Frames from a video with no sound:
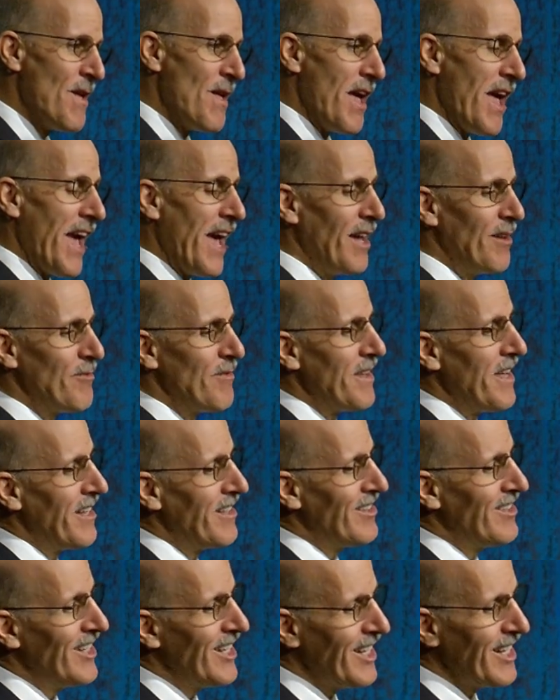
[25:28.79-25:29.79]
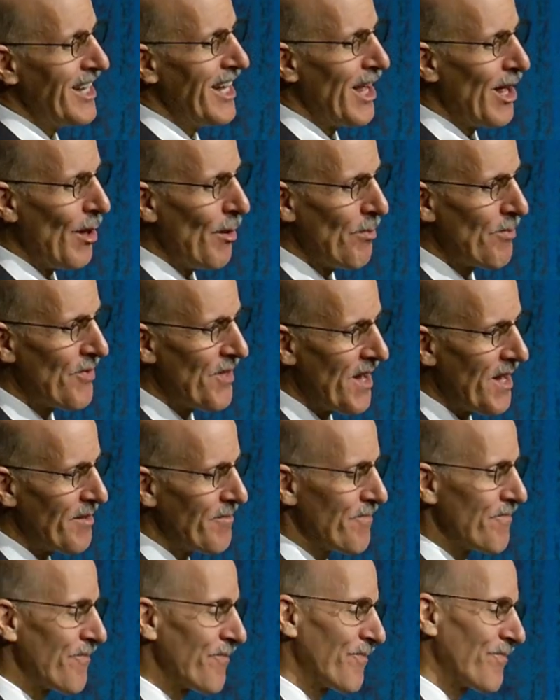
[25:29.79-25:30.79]
And it didn't help that
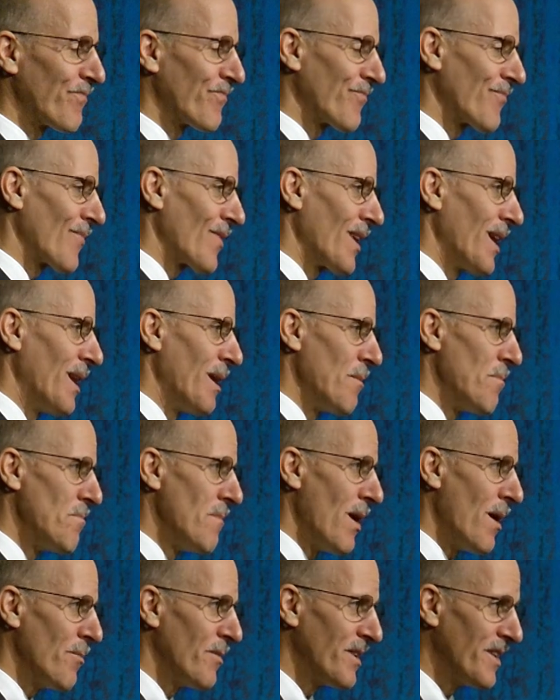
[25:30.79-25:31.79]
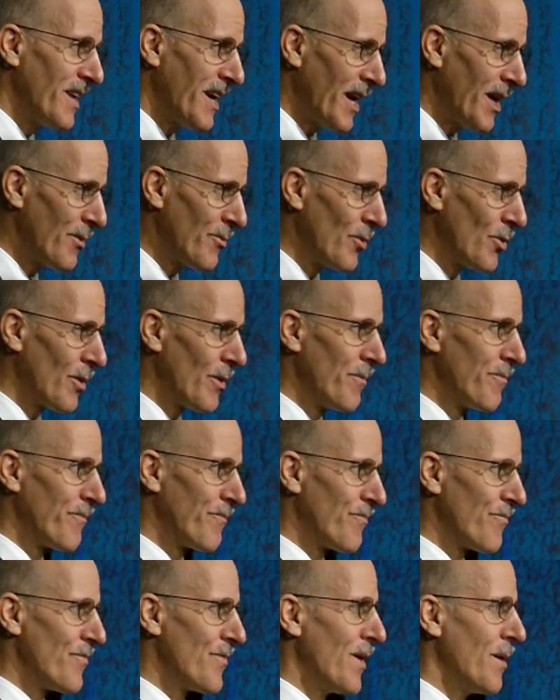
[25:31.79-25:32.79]
Mom and Dad
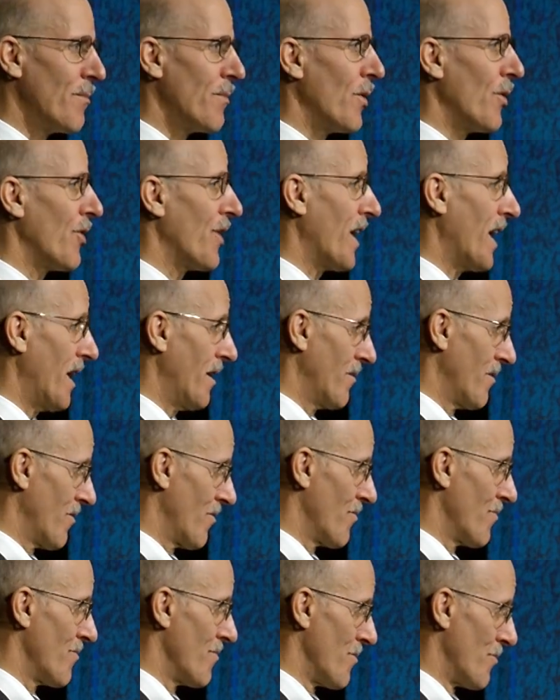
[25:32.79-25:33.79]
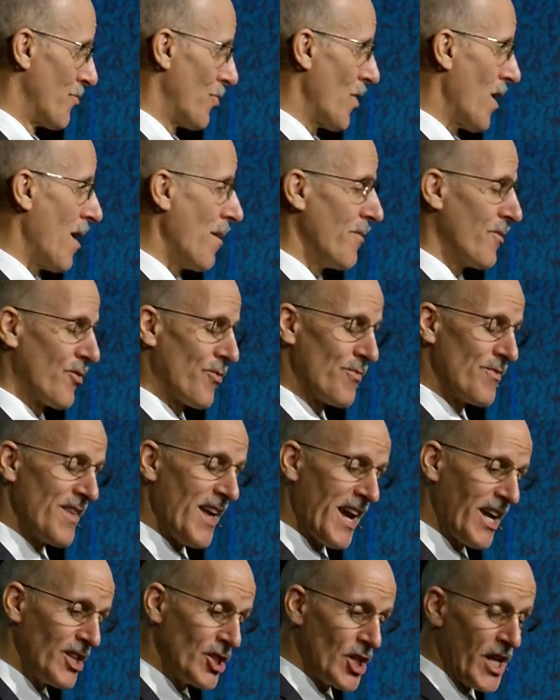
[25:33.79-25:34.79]
they both had problems.
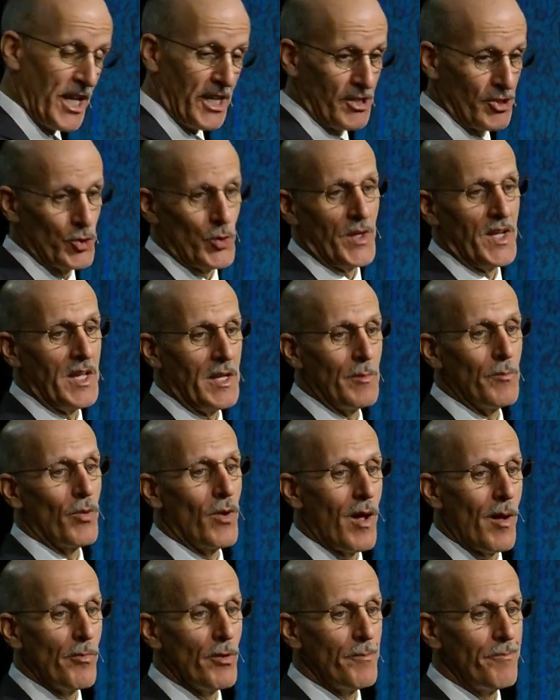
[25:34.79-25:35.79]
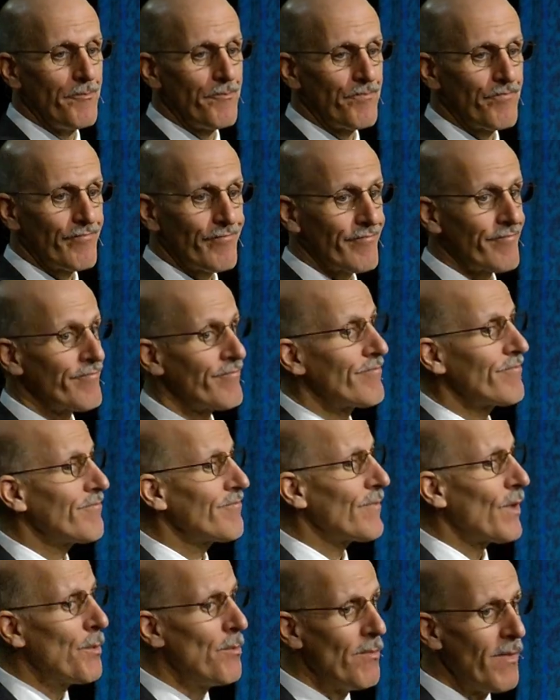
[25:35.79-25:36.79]
Dad had a drinking problem.
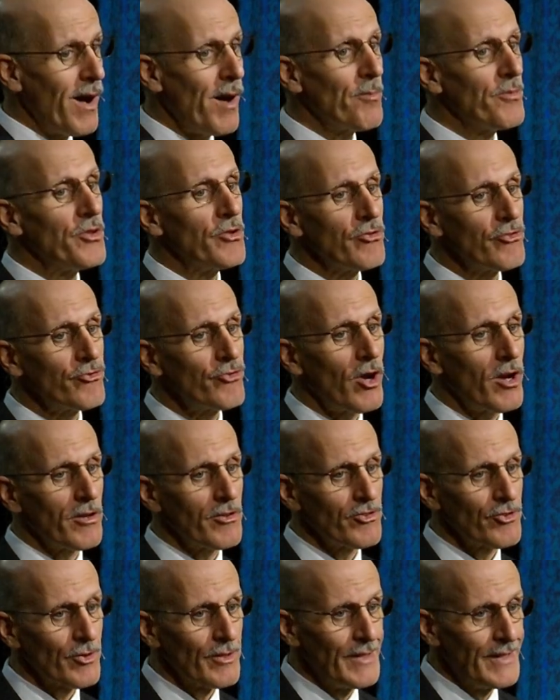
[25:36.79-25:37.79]
Mom used drugs.